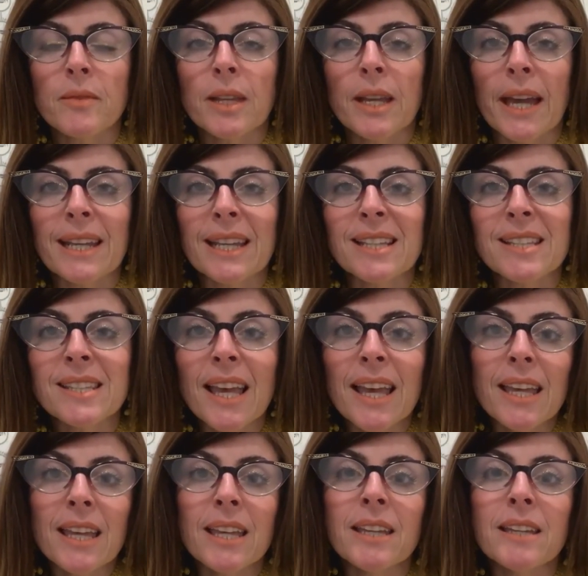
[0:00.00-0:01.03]
And I
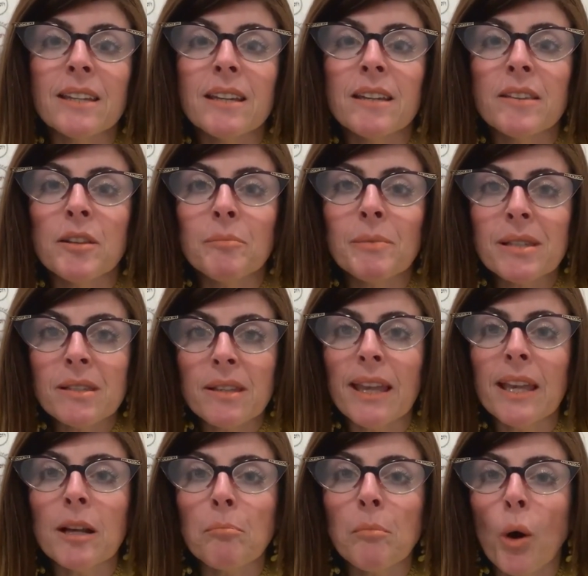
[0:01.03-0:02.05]
say, the
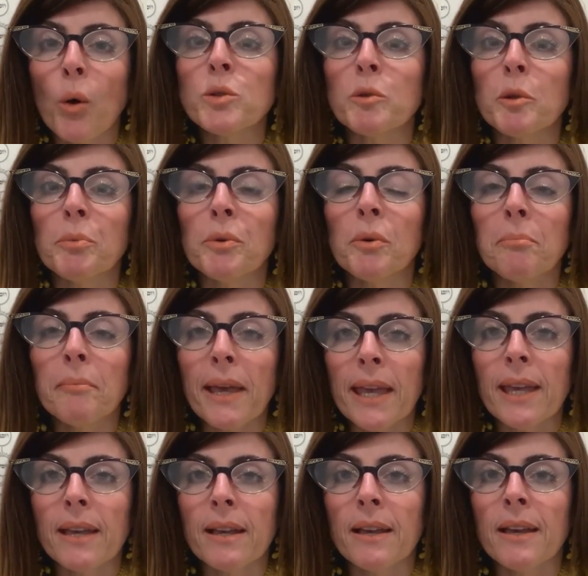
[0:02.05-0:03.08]
mistake most people
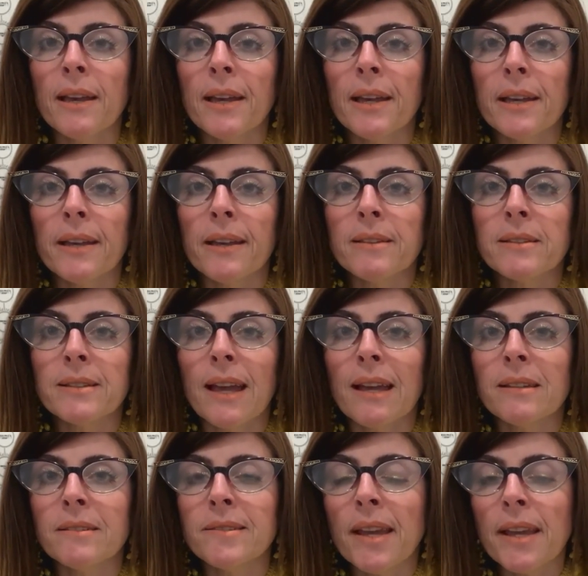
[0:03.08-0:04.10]
make is
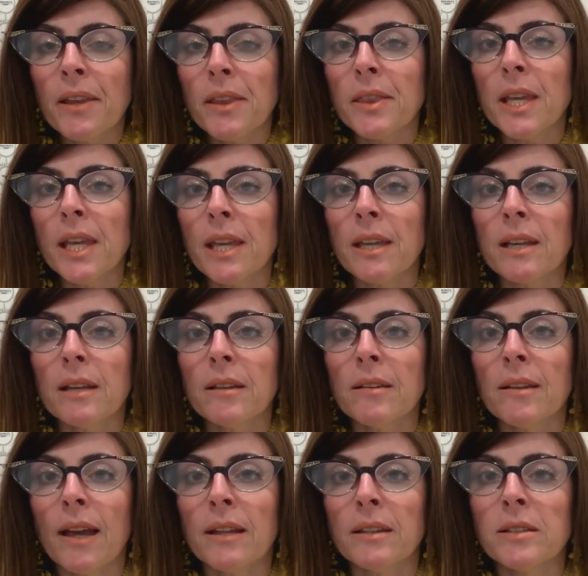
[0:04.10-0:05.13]
that they think
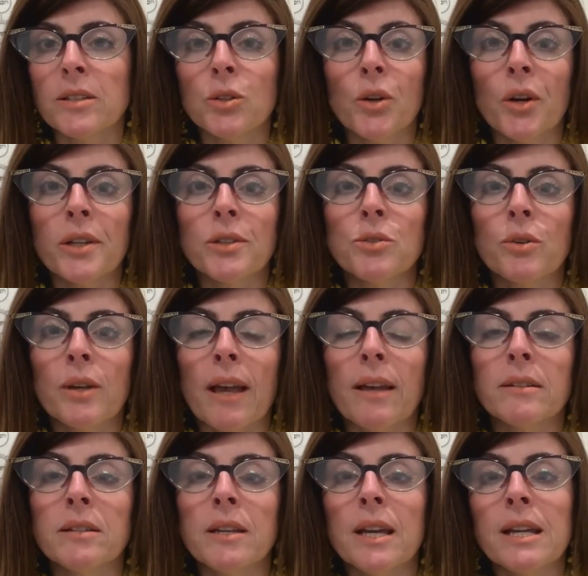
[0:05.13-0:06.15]
that they're going to
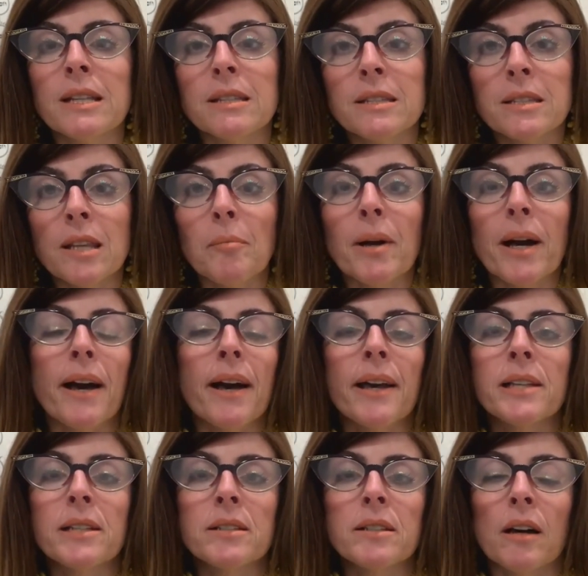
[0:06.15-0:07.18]
get some
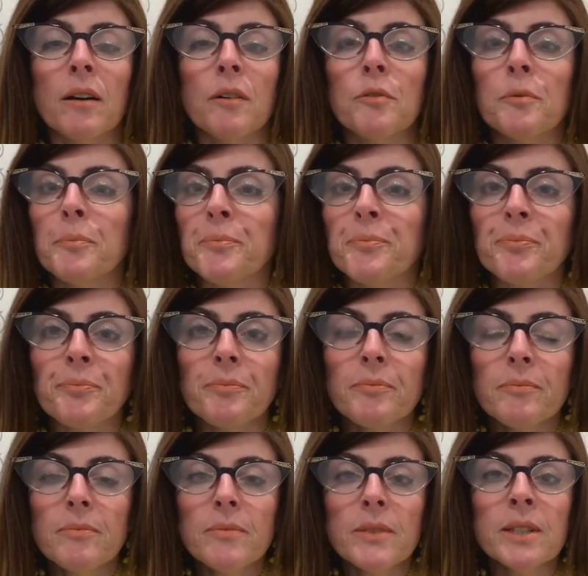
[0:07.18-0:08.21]
kind of
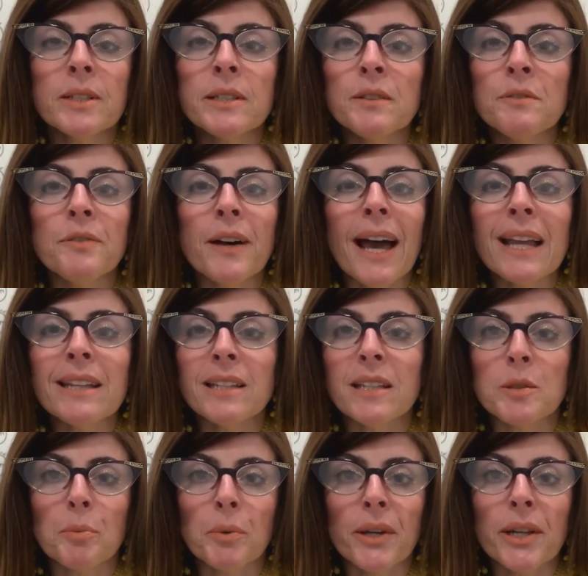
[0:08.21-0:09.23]
divine
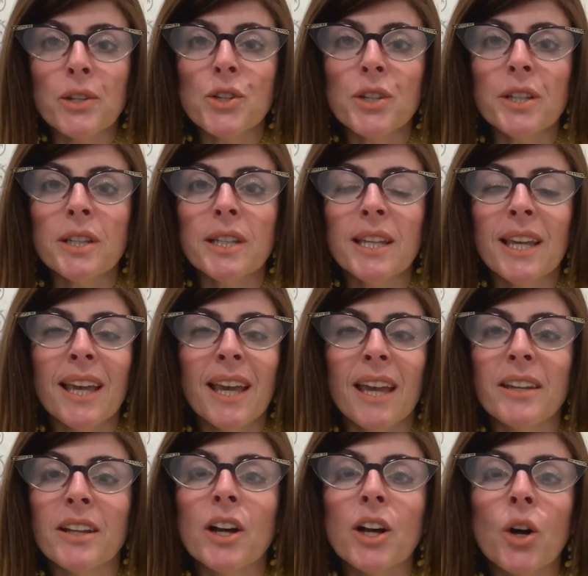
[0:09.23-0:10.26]
inspiration
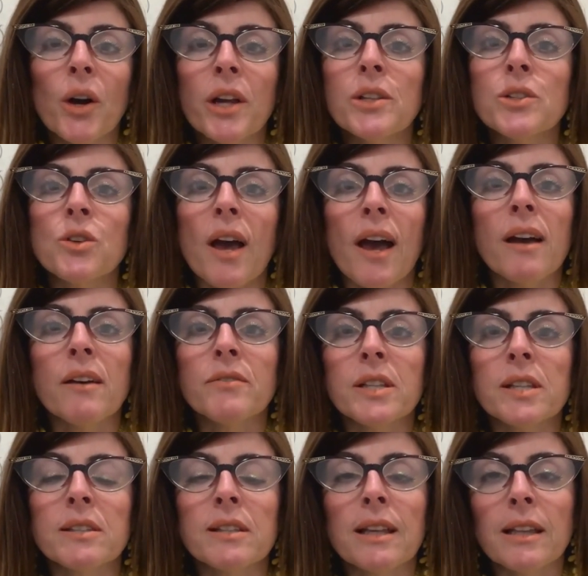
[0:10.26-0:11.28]
and they are going to have
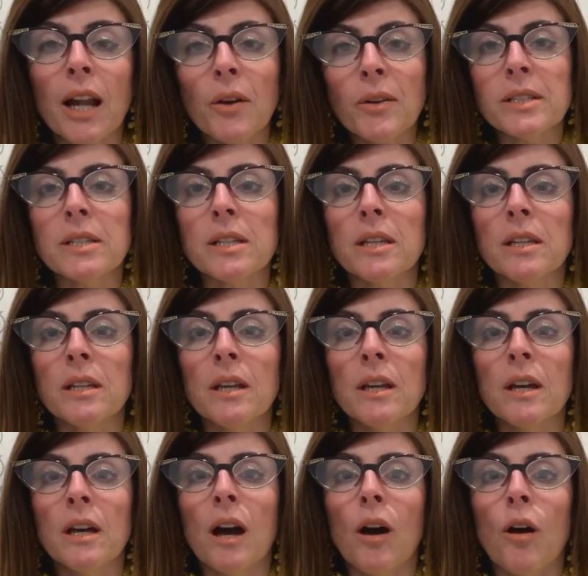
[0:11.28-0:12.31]
this clarity
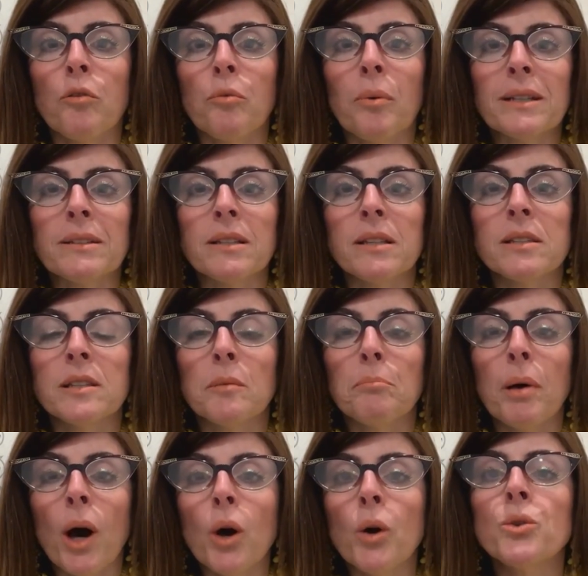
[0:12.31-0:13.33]
of what they're
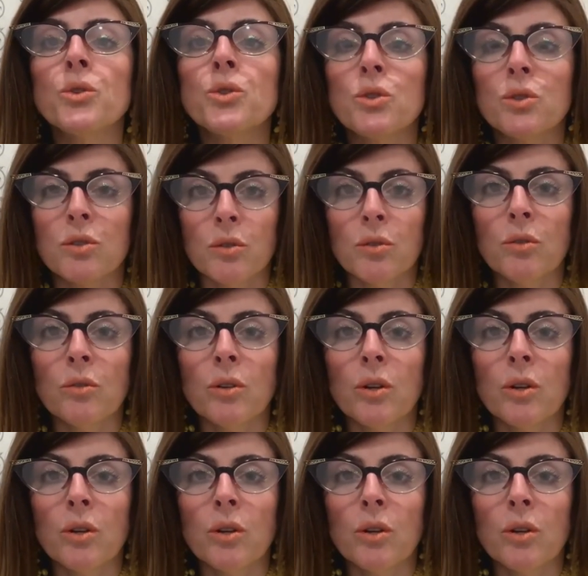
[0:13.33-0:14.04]
supposed to do,